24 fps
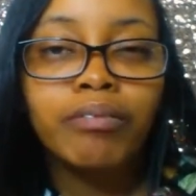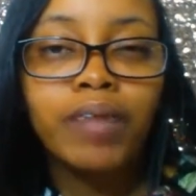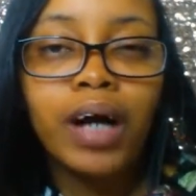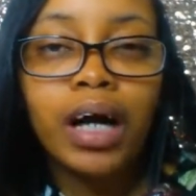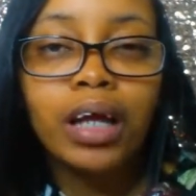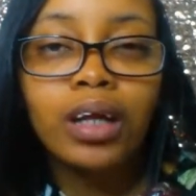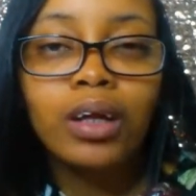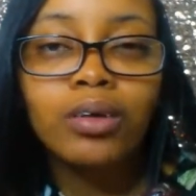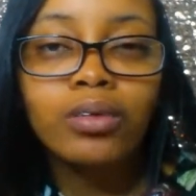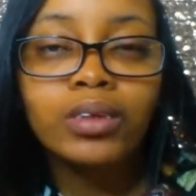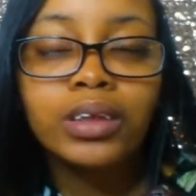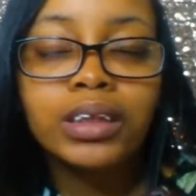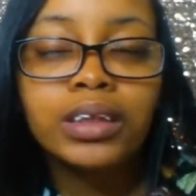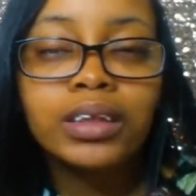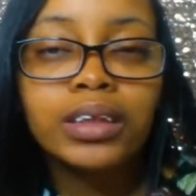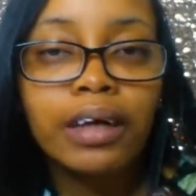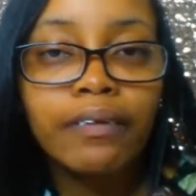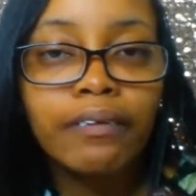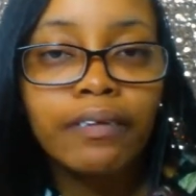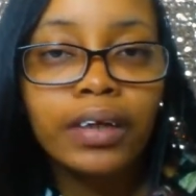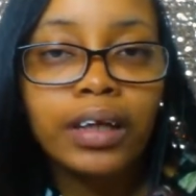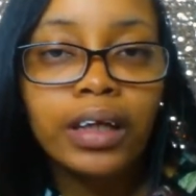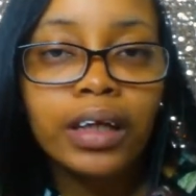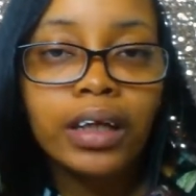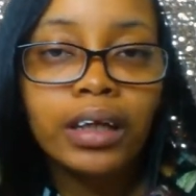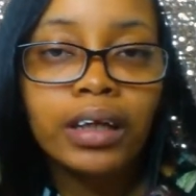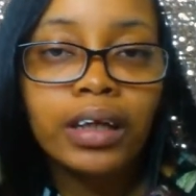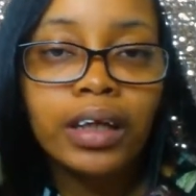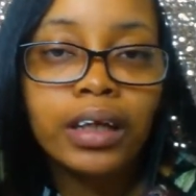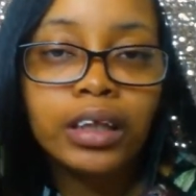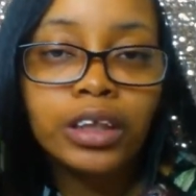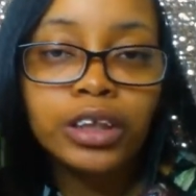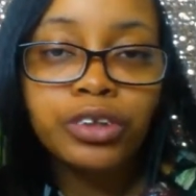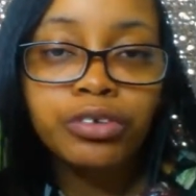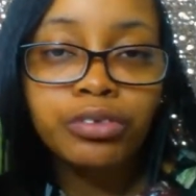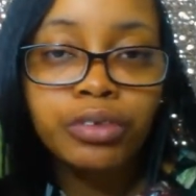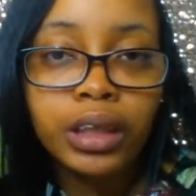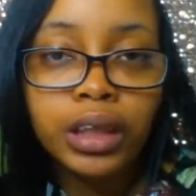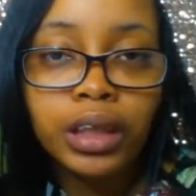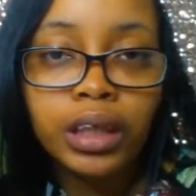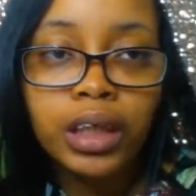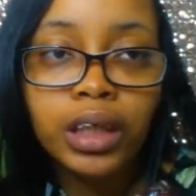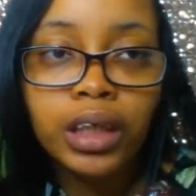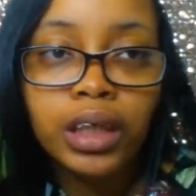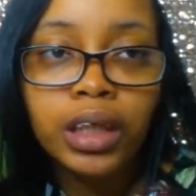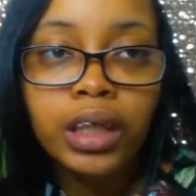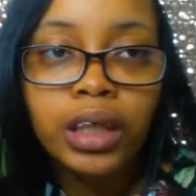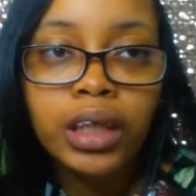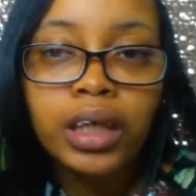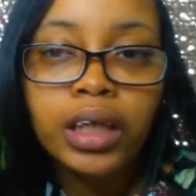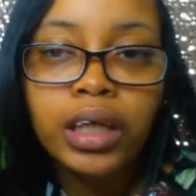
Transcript: follows Stefan and Katrina,